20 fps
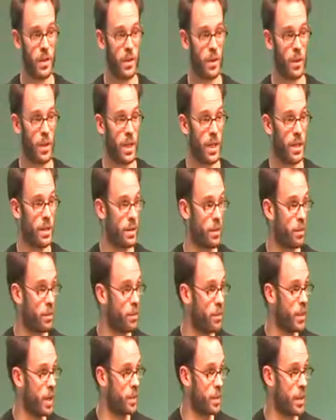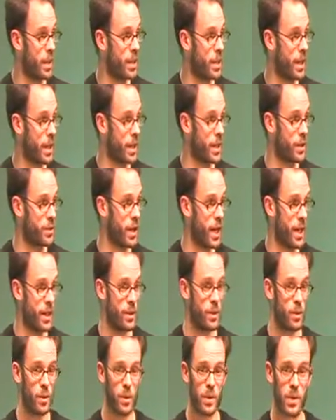so that people that are trying
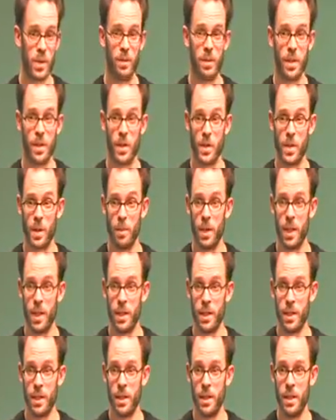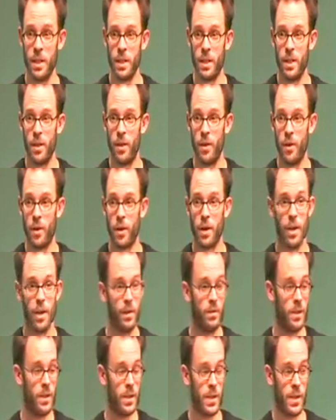to do something similar or
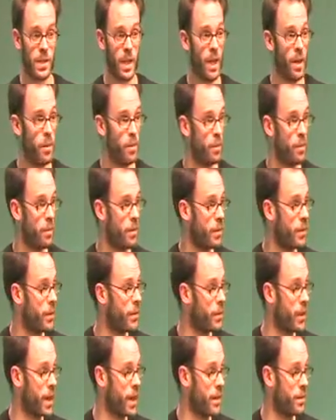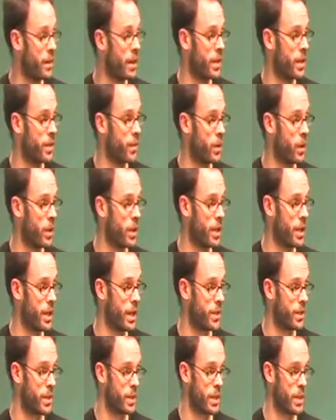even the same wherever in the world
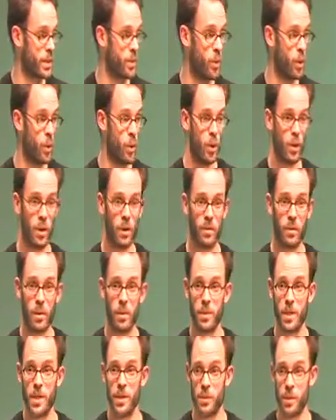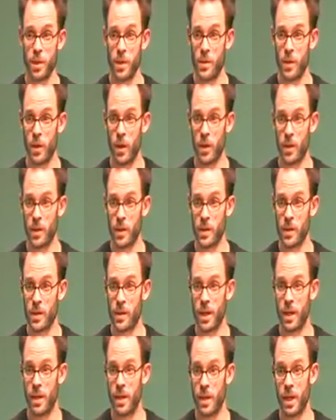can just pool from these resources
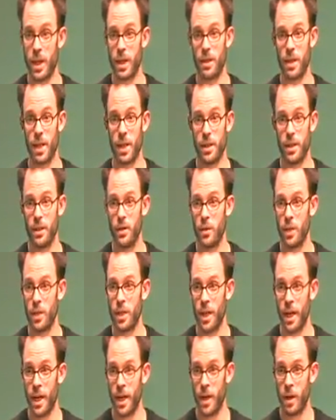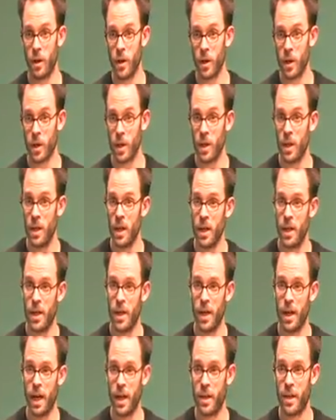and can get into a dialogue
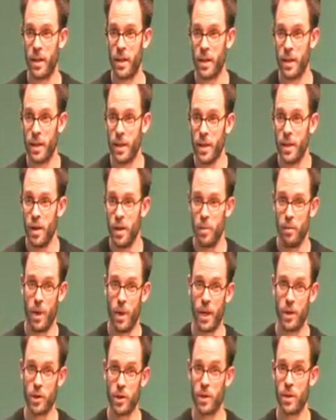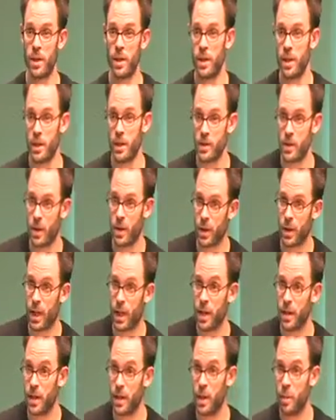and make sure that there's not a
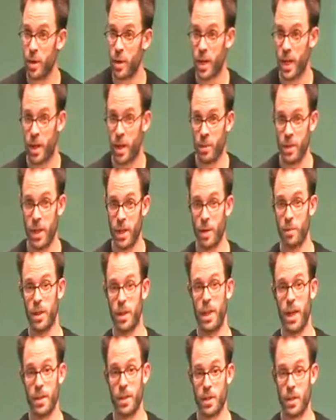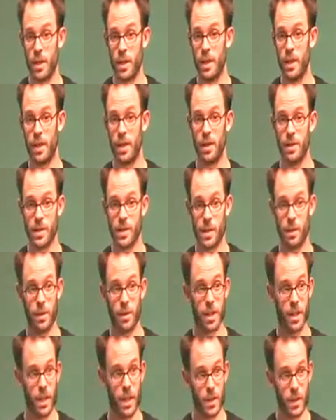gatekeeping happening, but actually
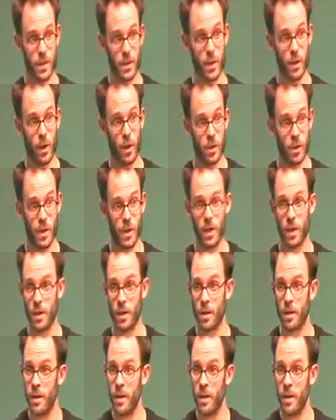something that is causing